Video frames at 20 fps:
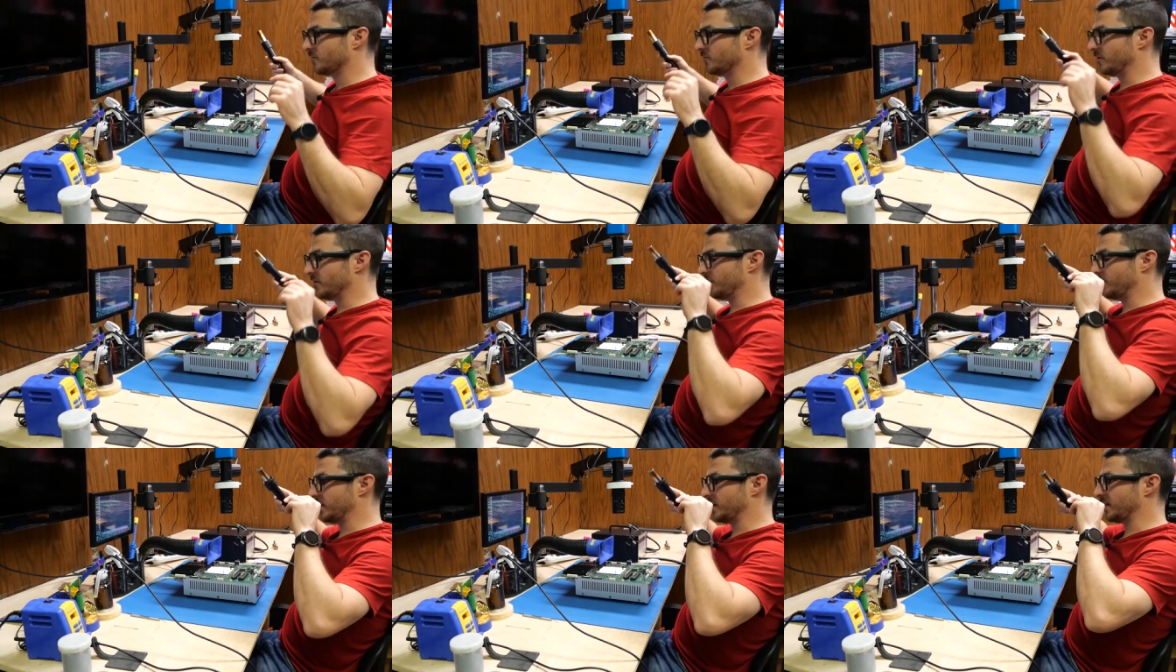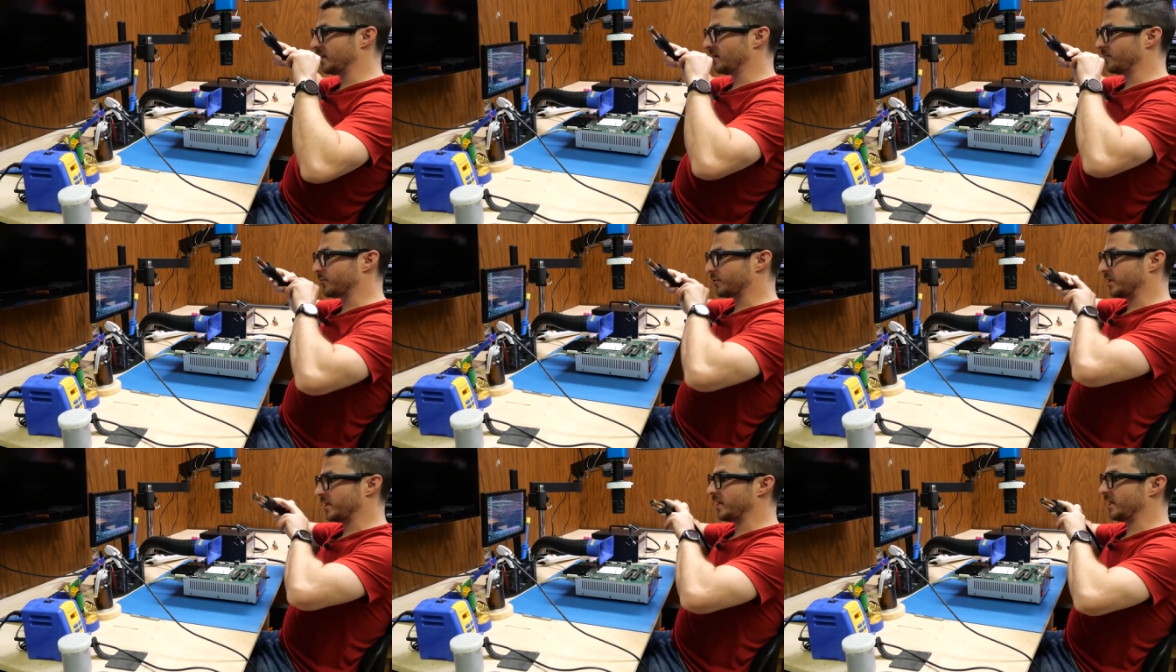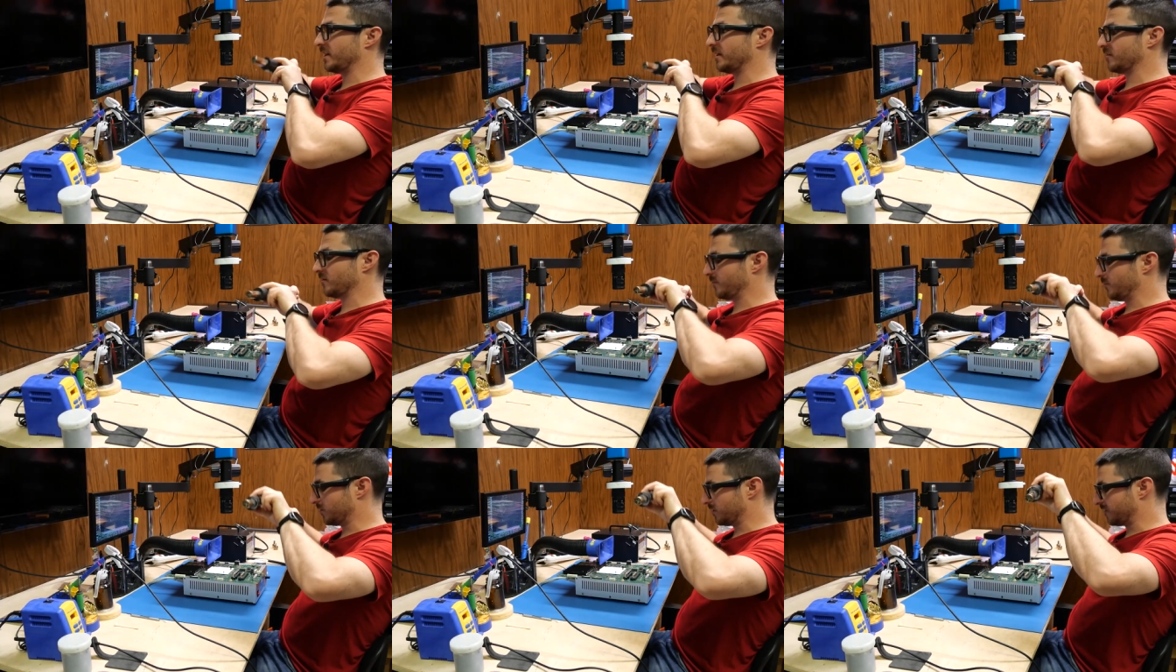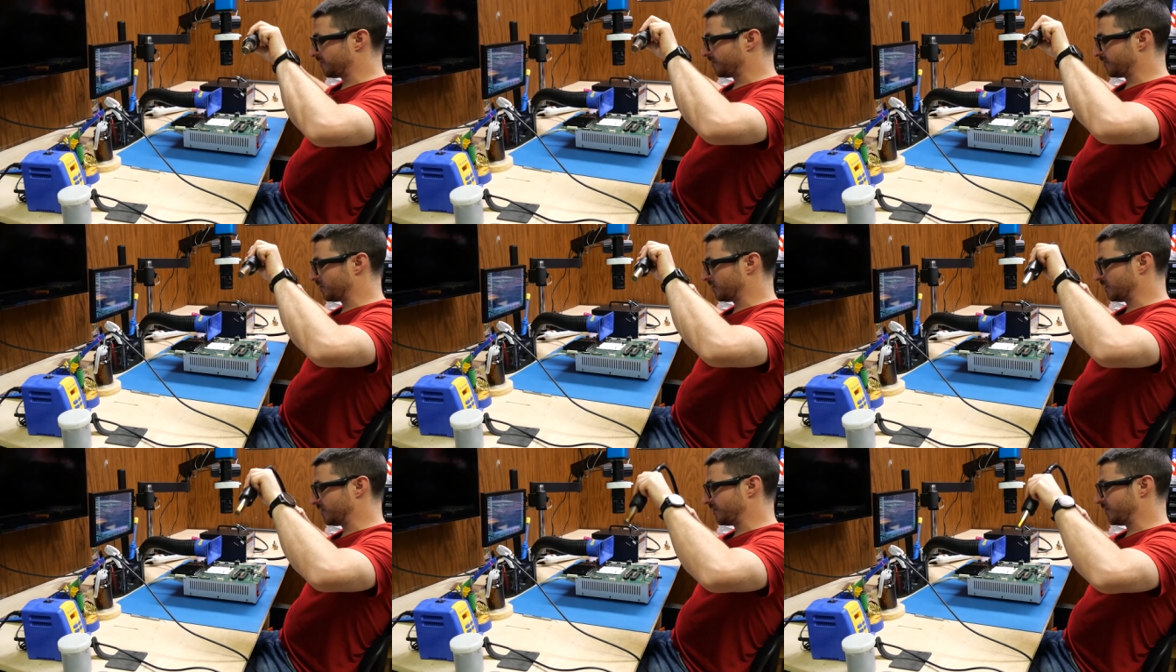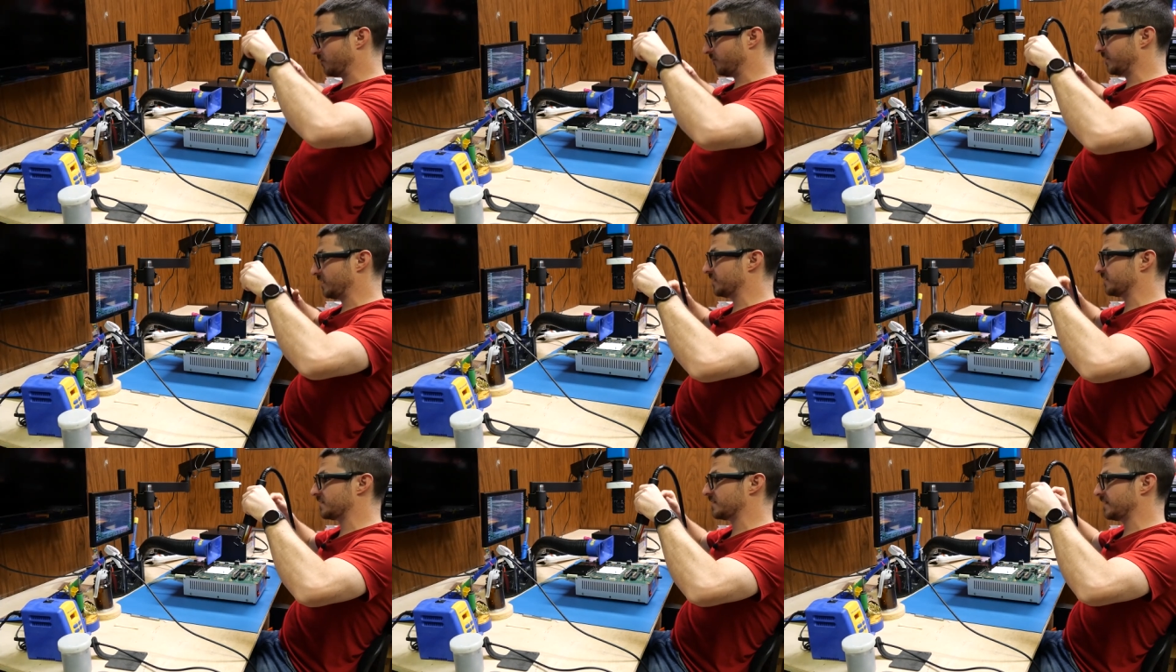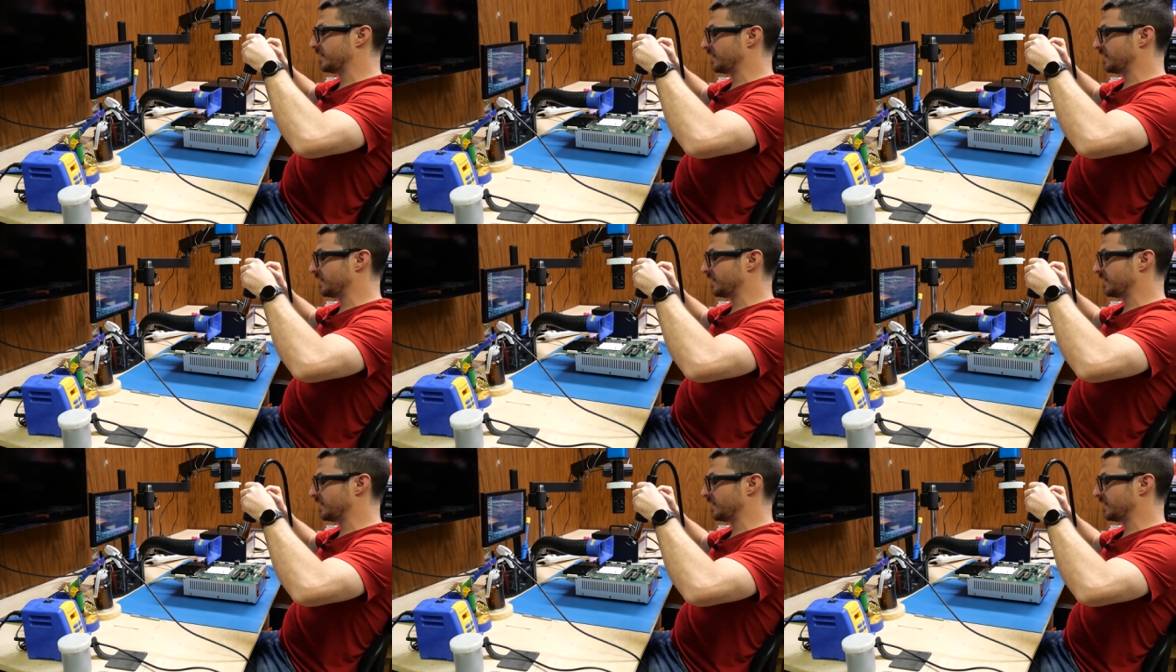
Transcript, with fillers: We've been preheating the board for a few minutes